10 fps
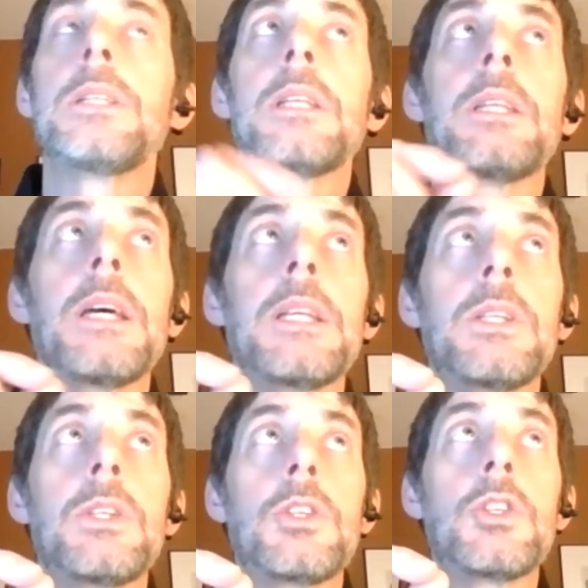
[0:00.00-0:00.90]
that the
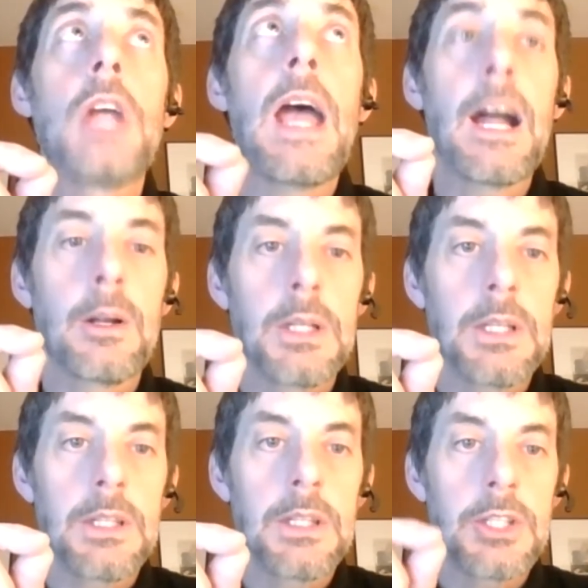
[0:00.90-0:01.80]
jack
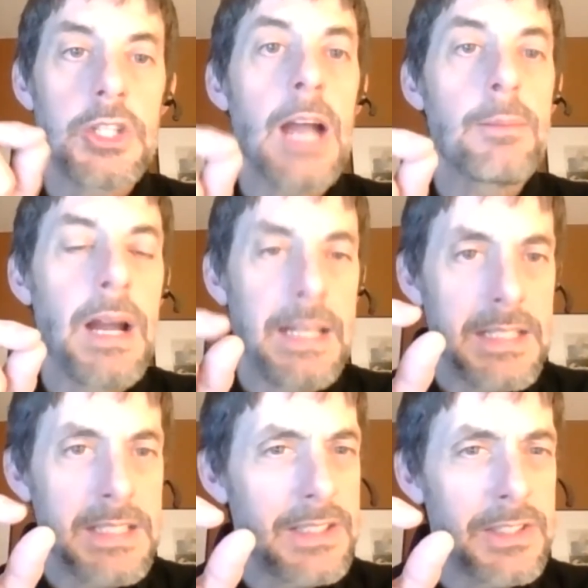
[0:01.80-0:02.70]
pine
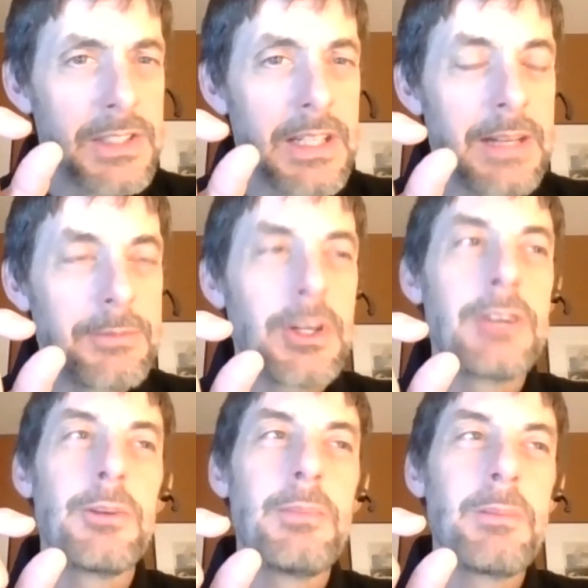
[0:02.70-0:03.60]
is, I'm trying
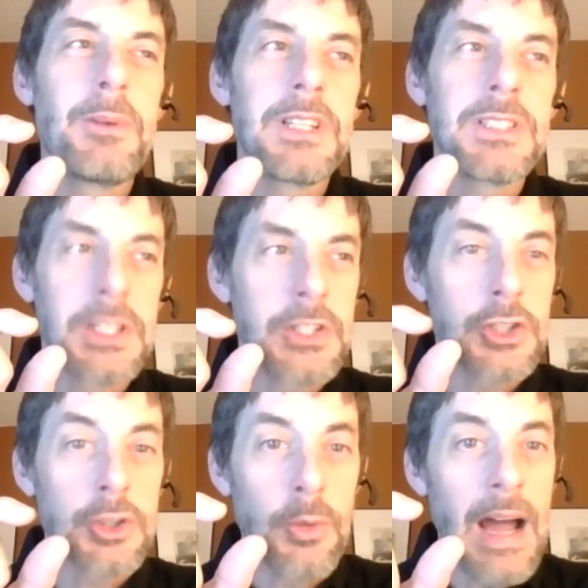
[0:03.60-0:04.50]
to remember, is it the
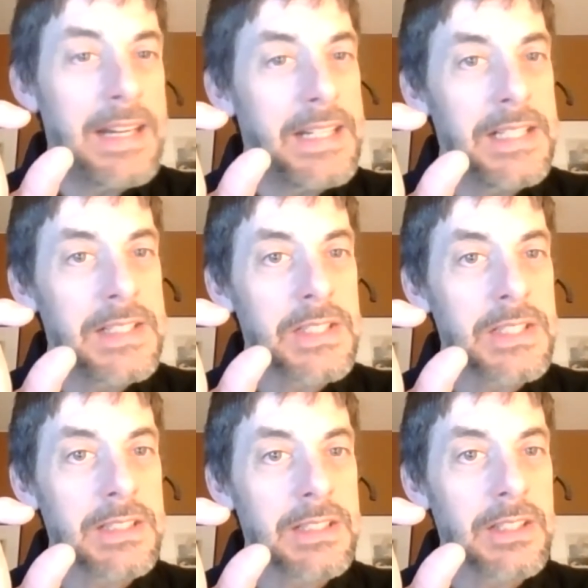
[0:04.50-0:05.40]

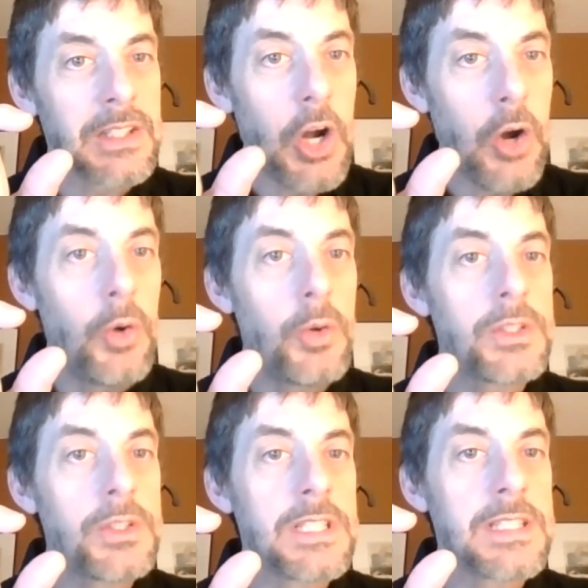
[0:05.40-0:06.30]
serotinous
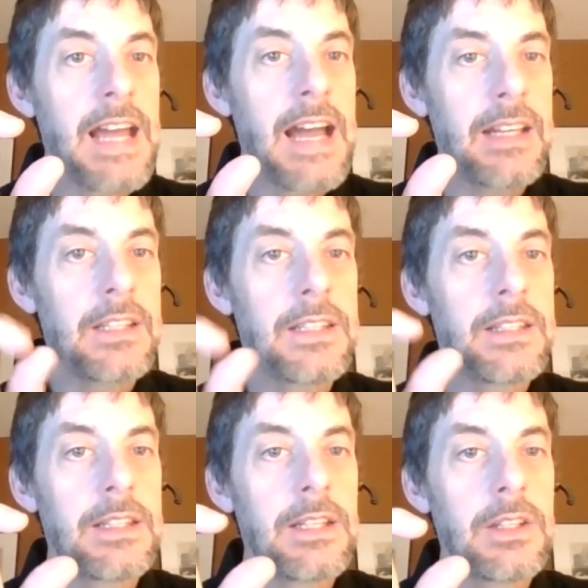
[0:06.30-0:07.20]
cones, is that,
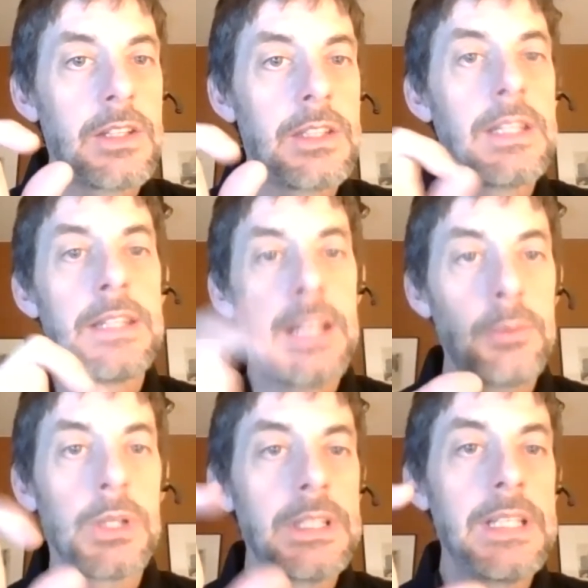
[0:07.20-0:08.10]
did they
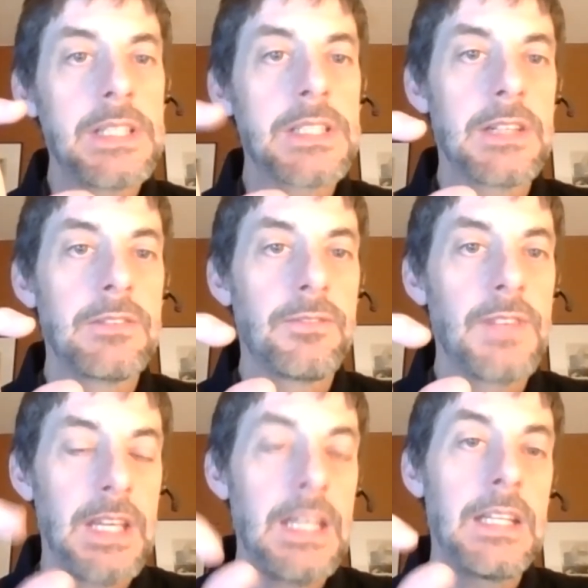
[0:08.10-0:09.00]
release in
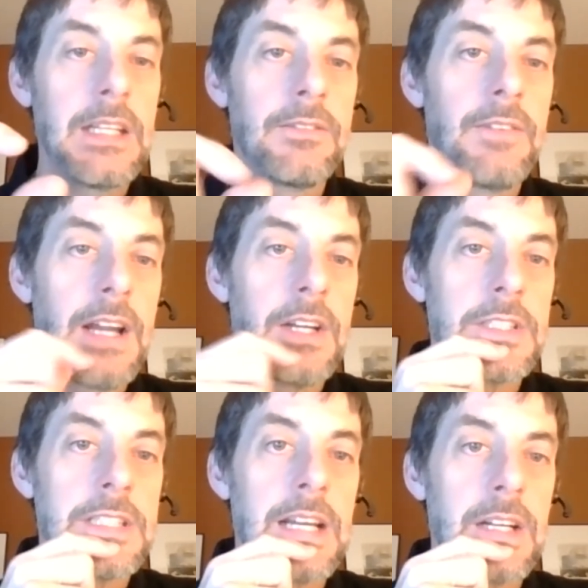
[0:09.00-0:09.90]
heat and fire?
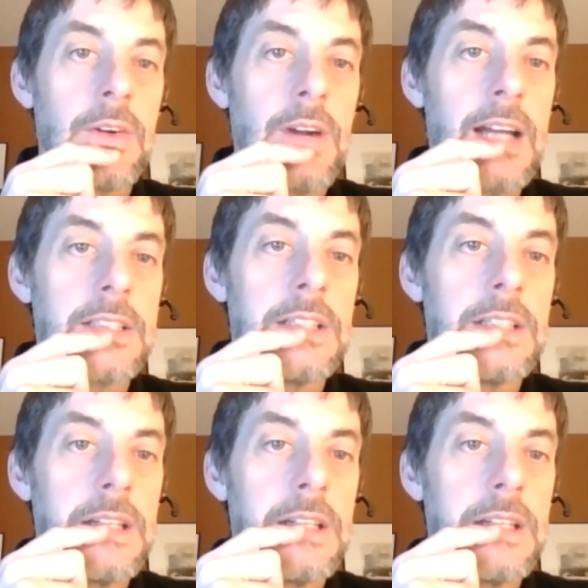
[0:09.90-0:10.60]
Is that correct?